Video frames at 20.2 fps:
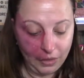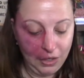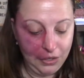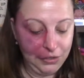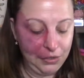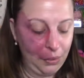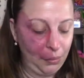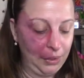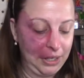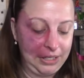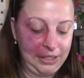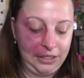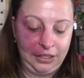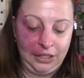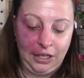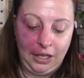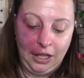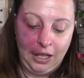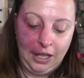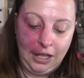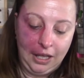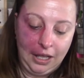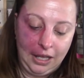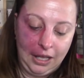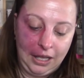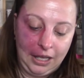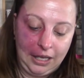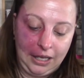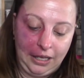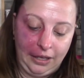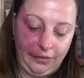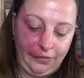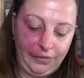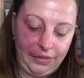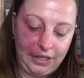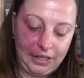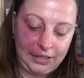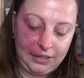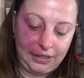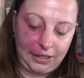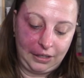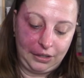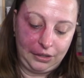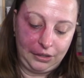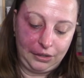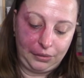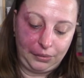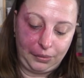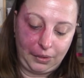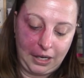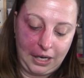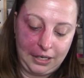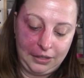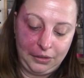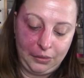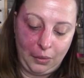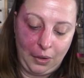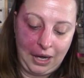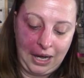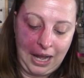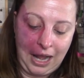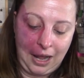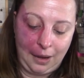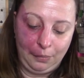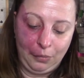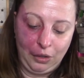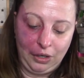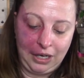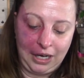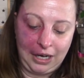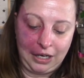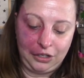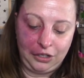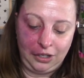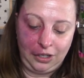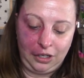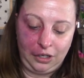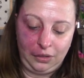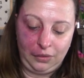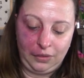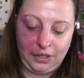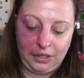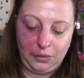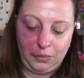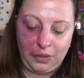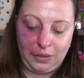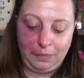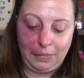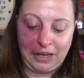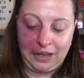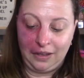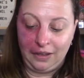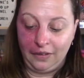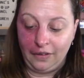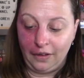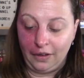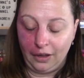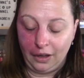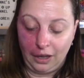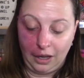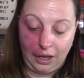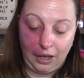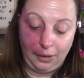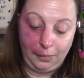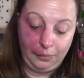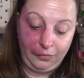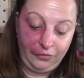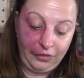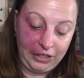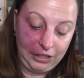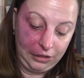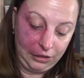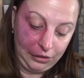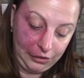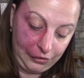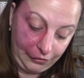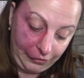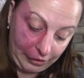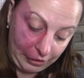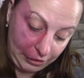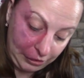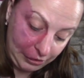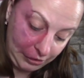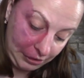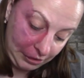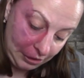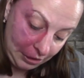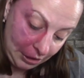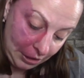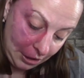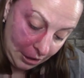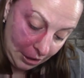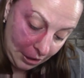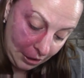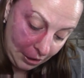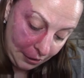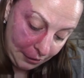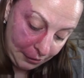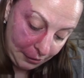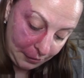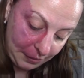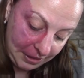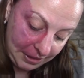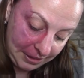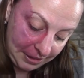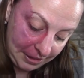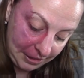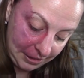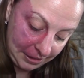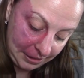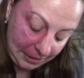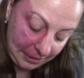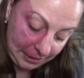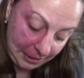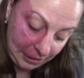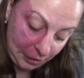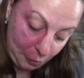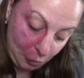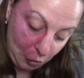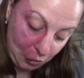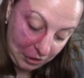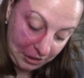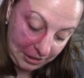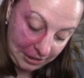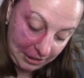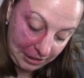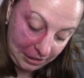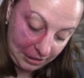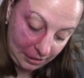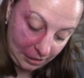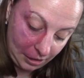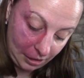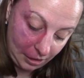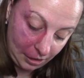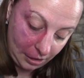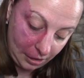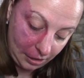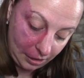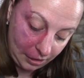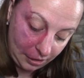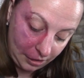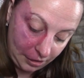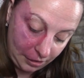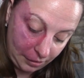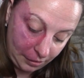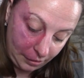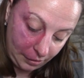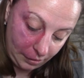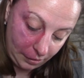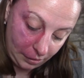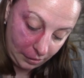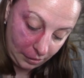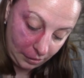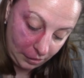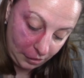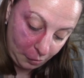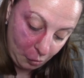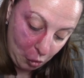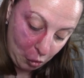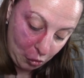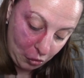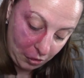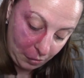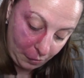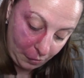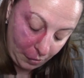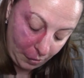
So let's give this a try. So I am going to actually do this with my um, fingers first. So this is a Smooth Assist Smooth